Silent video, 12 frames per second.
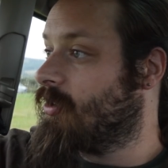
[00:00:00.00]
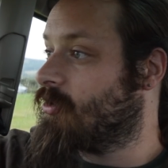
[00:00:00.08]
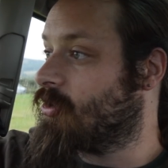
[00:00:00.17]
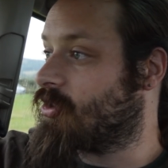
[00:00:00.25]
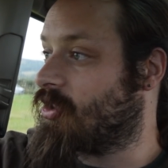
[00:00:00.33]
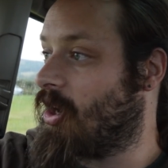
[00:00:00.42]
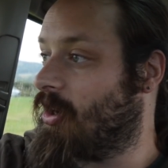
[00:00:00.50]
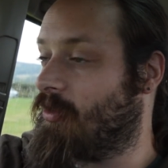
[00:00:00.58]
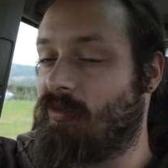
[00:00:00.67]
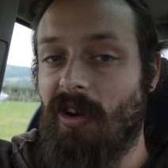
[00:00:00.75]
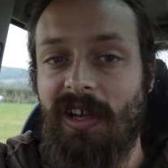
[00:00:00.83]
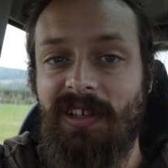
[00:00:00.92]
Just
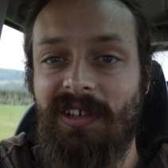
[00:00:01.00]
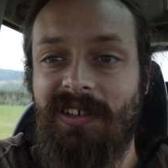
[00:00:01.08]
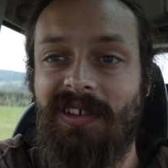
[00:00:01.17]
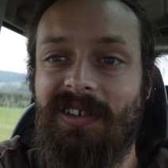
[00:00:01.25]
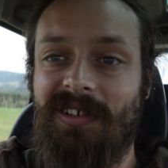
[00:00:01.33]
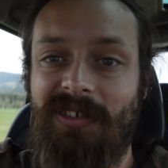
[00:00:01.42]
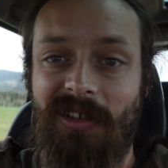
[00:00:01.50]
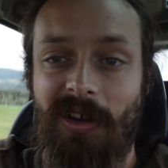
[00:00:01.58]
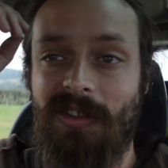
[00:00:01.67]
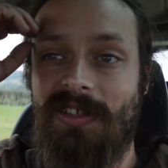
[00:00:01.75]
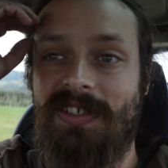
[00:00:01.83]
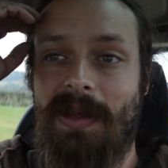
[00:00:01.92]
started raining.
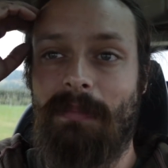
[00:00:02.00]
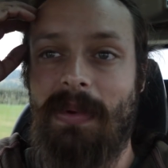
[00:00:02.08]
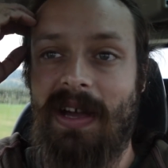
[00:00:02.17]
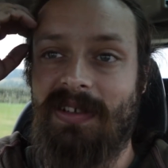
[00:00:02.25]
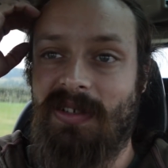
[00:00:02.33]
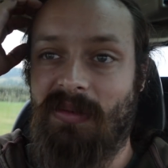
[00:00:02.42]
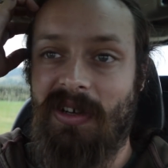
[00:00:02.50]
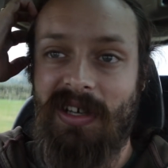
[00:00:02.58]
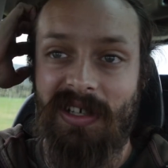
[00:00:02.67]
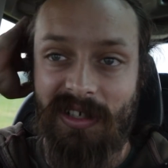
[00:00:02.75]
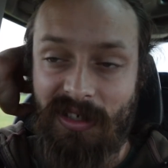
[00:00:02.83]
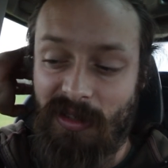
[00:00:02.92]
Got the tent packed
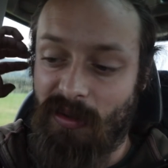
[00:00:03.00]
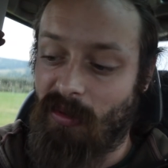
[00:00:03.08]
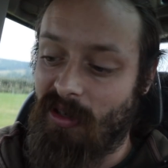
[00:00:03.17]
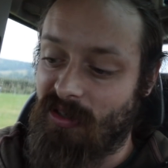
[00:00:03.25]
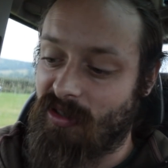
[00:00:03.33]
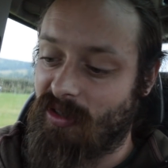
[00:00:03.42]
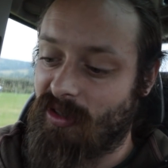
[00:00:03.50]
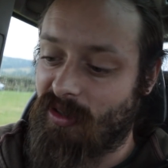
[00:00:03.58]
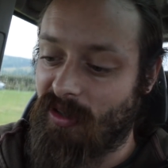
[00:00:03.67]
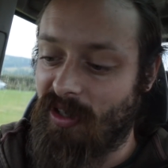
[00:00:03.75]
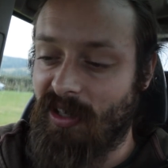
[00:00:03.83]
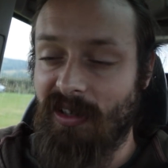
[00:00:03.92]
away. I knew it was. I
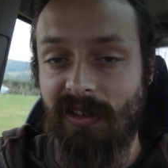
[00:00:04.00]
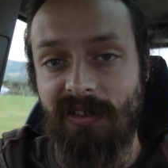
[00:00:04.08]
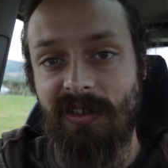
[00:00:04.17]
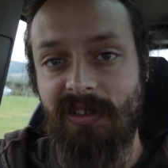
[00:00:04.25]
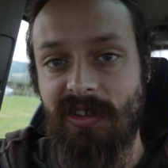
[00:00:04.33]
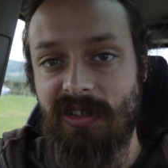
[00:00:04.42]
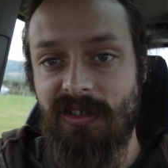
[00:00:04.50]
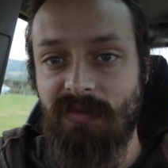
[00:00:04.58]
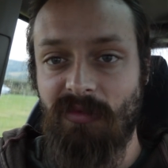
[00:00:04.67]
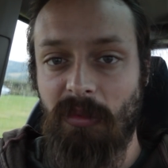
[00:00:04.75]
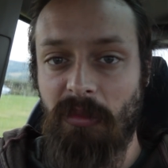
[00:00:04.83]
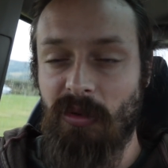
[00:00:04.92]
could hear
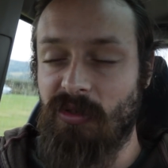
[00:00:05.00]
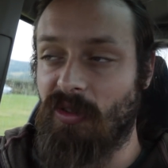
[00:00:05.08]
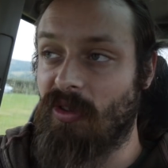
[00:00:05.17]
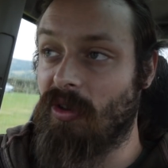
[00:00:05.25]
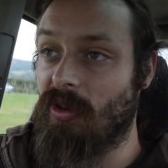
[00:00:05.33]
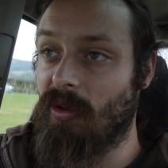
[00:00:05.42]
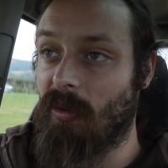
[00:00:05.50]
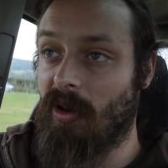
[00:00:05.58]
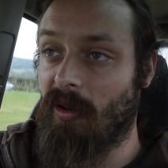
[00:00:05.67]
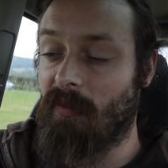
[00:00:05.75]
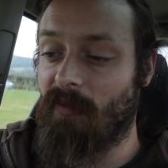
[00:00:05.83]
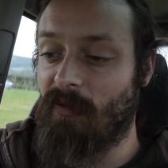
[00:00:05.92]
distant rumbles of thunder
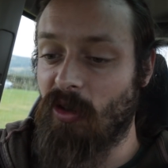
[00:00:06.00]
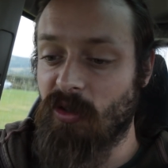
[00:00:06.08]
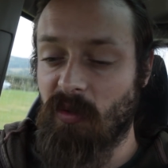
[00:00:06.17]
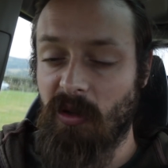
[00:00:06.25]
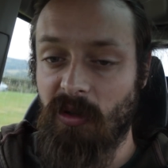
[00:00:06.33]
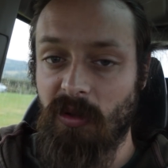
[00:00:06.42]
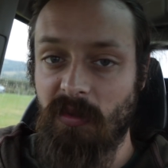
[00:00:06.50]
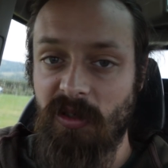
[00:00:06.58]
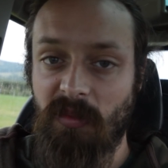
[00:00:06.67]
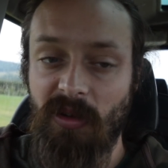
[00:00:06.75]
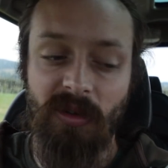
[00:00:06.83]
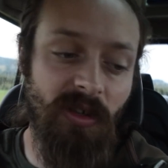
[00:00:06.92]
when I first woke up
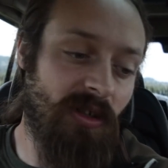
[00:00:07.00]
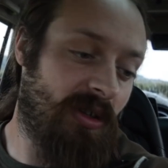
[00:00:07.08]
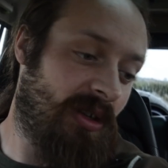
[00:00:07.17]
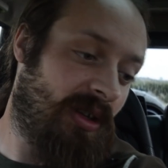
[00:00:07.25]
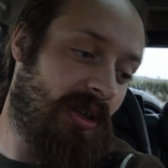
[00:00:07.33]
this morning.